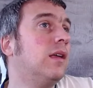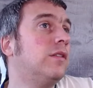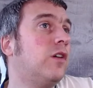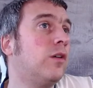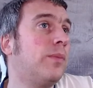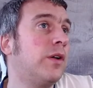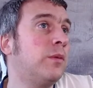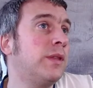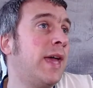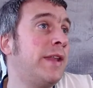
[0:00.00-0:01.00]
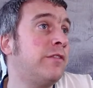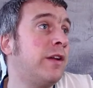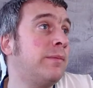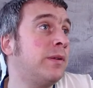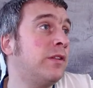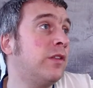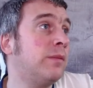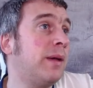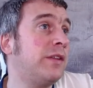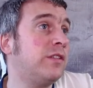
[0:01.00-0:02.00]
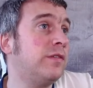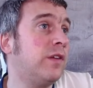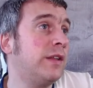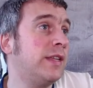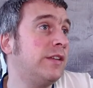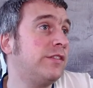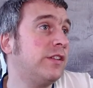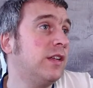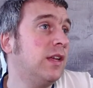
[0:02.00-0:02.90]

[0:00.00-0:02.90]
Ogbonna with a header in, but not the best of ideas.